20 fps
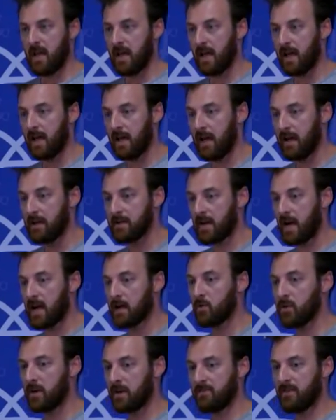And I
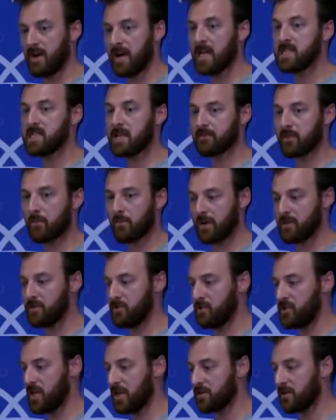would advise everyone
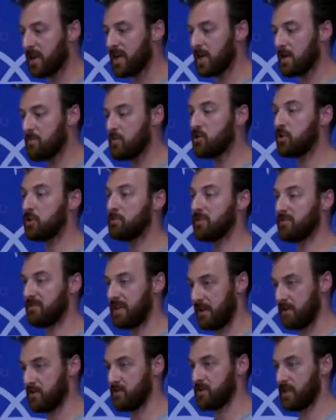to generate immutable
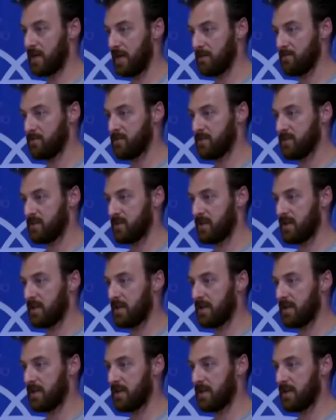value types